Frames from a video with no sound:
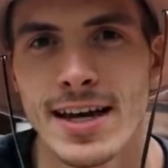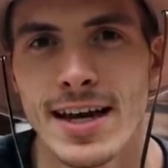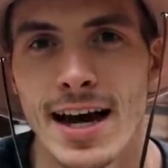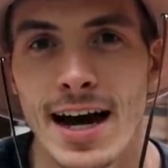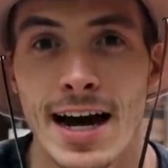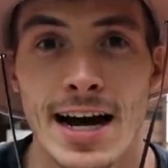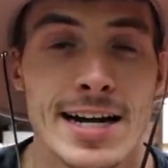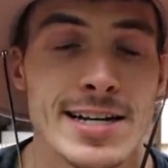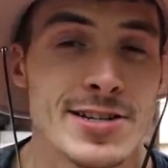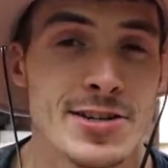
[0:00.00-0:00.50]

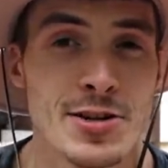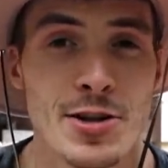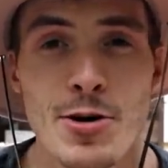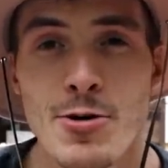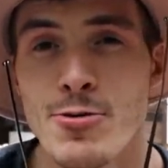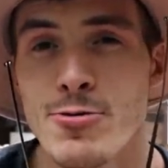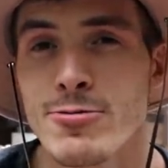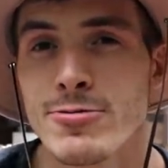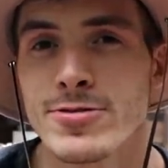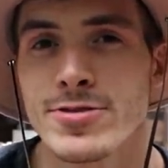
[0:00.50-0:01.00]
highs and
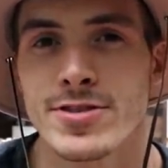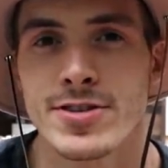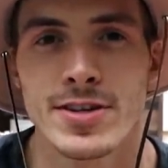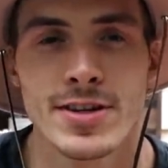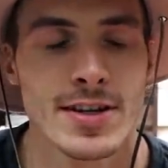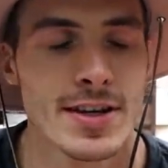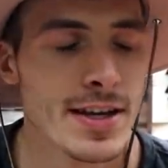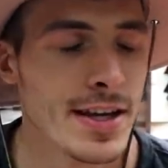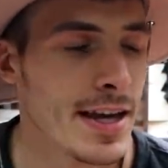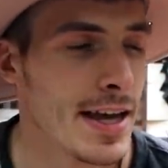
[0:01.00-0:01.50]
lows,
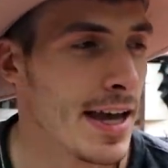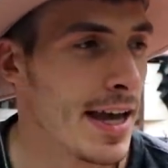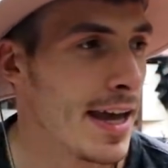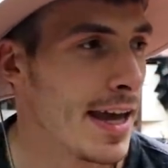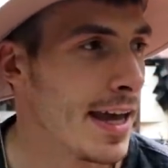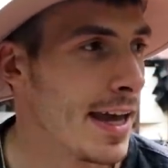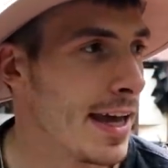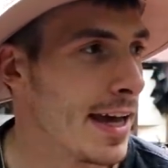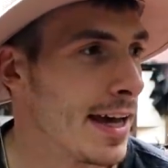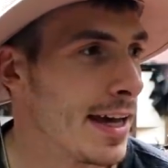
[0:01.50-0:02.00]

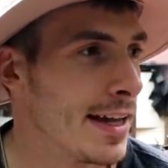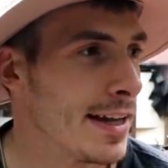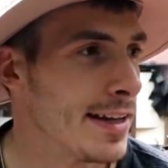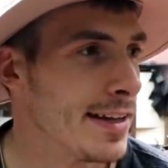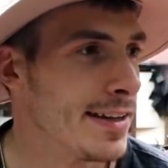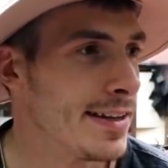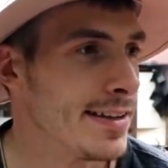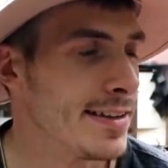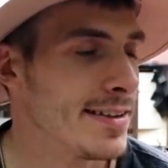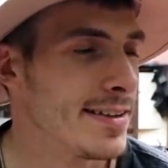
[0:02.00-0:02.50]

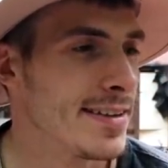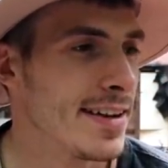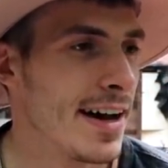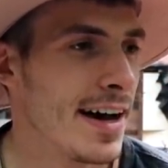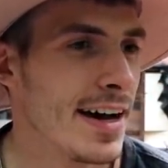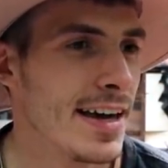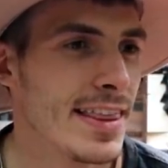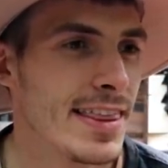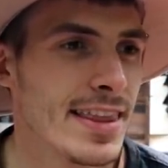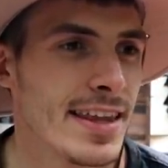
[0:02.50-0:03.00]
and
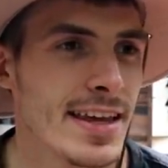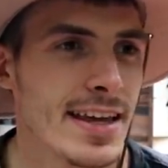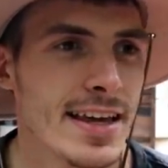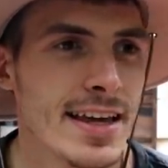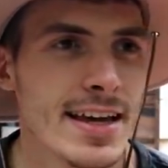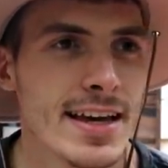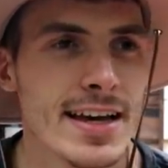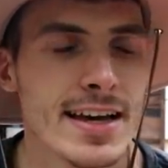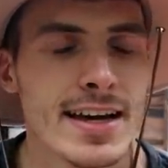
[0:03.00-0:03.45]
I think